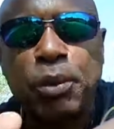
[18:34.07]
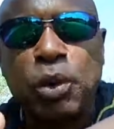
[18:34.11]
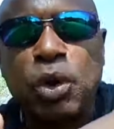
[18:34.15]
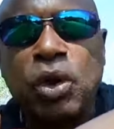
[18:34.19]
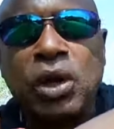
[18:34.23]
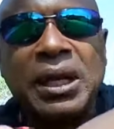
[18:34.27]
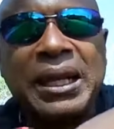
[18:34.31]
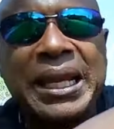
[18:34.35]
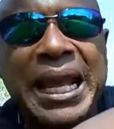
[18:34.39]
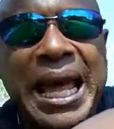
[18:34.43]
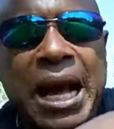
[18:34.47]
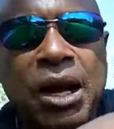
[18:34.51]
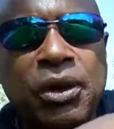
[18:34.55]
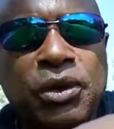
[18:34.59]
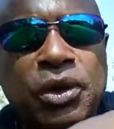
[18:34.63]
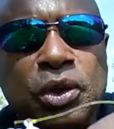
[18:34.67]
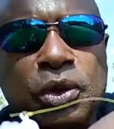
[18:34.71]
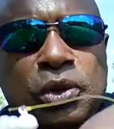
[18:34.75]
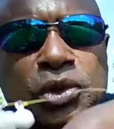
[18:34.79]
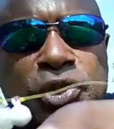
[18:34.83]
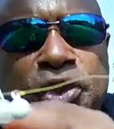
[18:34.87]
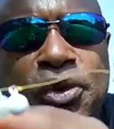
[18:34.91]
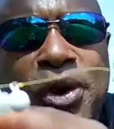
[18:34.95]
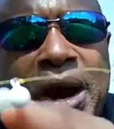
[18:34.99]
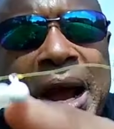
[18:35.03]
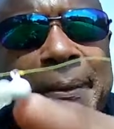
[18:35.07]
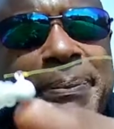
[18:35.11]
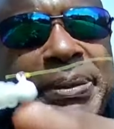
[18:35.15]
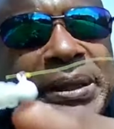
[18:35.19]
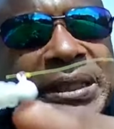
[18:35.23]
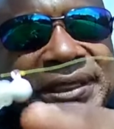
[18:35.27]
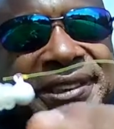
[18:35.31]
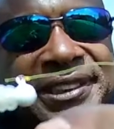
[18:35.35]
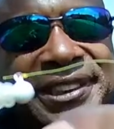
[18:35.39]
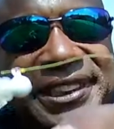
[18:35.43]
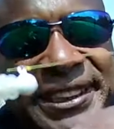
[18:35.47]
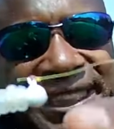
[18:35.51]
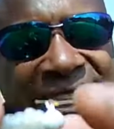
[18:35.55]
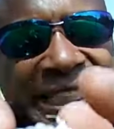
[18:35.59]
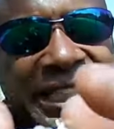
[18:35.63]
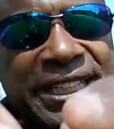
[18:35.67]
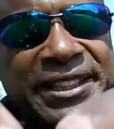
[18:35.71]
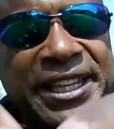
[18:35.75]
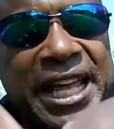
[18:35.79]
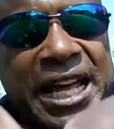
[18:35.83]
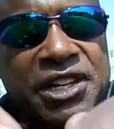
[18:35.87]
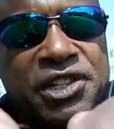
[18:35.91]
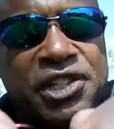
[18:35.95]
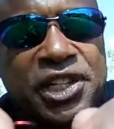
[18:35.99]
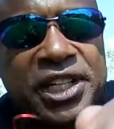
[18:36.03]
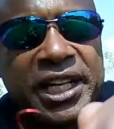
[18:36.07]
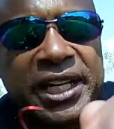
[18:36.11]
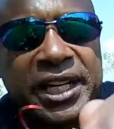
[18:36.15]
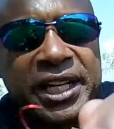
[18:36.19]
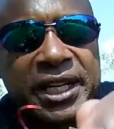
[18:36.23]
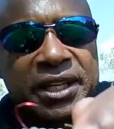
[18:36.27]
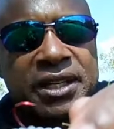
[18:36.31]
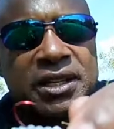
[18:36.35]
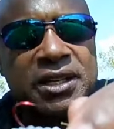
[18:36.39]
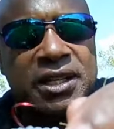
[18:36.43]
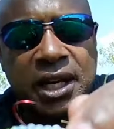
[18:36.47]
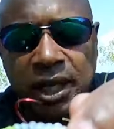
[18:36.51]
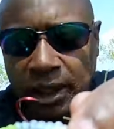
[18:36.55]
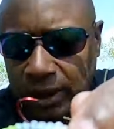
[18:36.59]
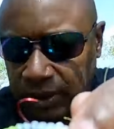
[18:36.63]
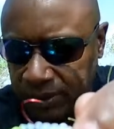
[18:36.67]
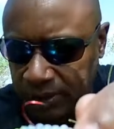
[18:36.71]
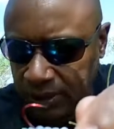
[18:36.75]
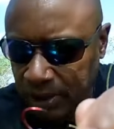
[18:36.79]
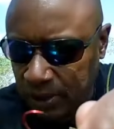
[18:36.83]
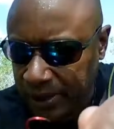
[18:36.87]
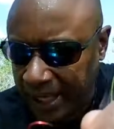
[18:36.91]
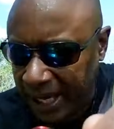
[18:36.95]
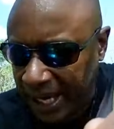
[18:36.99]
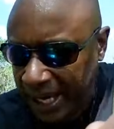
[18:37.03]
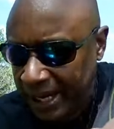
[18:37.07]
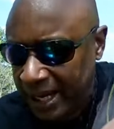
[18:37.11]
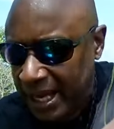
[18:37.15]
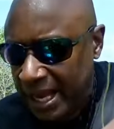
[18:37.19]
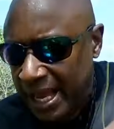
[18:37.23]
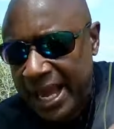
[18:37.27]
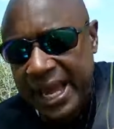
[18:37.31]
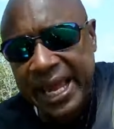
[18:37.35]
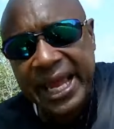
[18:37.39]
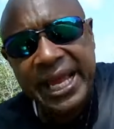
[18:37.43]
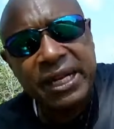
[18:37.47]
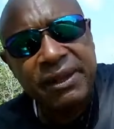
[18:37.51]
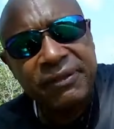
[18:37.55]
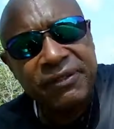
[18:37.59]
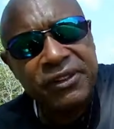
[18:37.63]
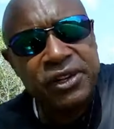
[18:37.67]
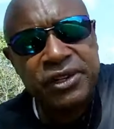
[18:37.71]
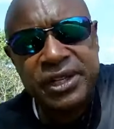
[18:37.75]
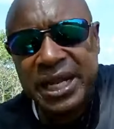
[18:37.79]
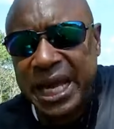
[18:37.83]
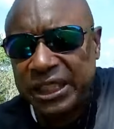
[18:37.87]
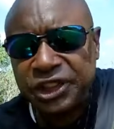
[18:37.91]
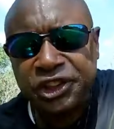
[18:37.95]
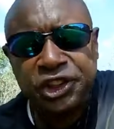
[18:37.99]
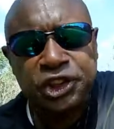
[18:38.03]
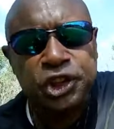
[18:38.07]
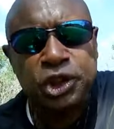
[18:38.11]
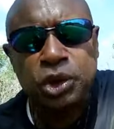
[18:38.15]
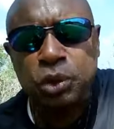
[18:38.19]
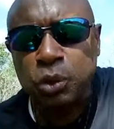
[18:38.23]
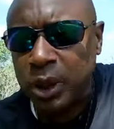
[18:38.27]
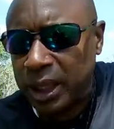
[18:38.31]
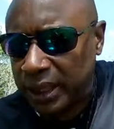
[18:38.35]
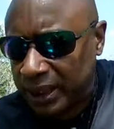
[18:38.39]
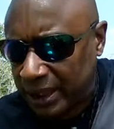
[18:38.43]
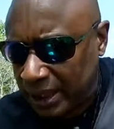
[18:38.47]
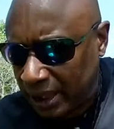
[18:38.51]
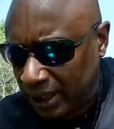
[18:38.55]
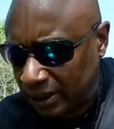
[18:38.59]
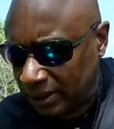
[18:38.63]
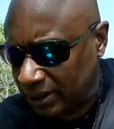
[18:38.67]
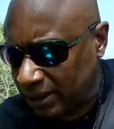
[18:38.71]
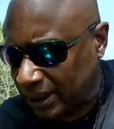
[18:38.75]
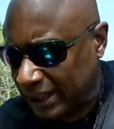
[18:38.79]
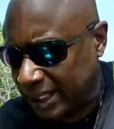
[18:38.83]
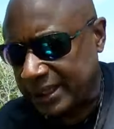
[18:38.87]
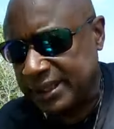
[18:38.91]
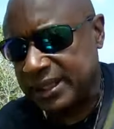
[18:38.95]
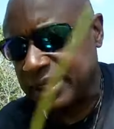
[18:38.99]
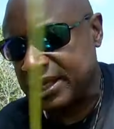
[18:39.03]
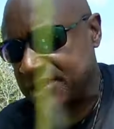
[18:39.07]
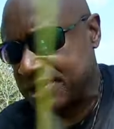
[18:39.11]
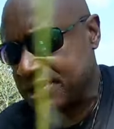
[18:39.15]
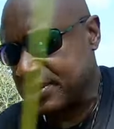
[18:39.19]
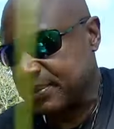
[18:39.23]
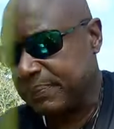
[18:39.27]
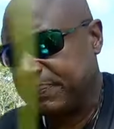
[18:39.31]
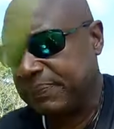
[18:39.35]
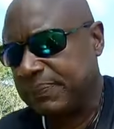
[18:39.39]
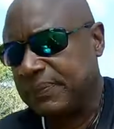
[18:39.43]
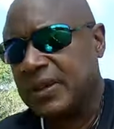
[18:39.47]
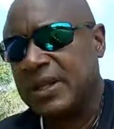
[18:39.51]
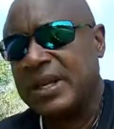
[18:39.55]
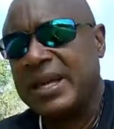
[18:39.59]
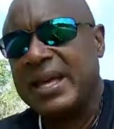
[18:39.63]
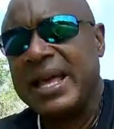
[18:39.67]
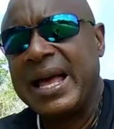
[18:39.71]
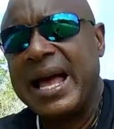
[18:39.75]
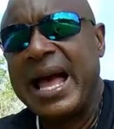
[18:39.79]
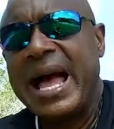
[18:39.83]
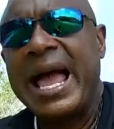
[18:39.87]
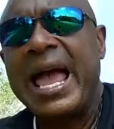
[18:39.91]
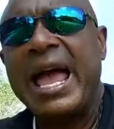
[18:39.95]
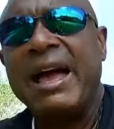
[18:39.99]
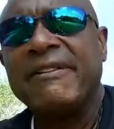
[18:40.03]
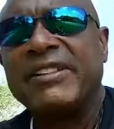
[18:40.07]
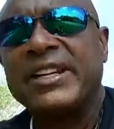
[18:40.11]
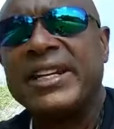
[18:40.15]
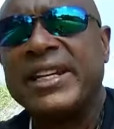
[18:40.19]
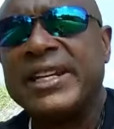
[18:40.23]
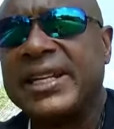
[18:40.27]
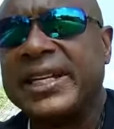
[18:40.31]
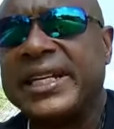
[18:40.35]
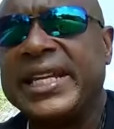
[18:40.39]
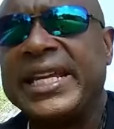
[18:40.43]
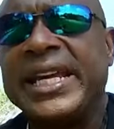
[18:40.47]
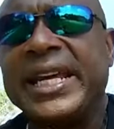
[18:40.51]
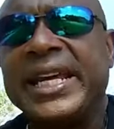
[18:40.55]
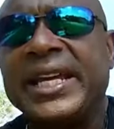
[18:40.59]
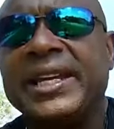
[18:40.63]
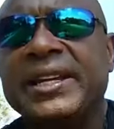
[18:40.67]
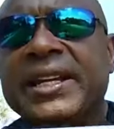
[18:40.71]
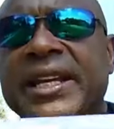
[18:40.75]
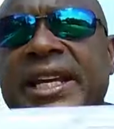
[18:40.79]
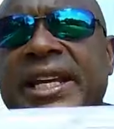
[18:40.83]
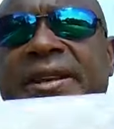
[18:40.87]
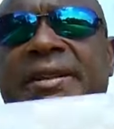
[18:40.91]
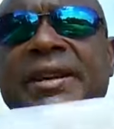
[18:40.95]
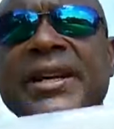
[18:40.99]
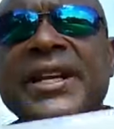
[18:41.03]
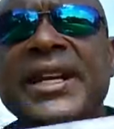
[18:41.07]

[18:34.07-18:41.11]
will allow those crappie to see that jig color, okay? And if you're not sure what color, look at this. I have it in a kit in the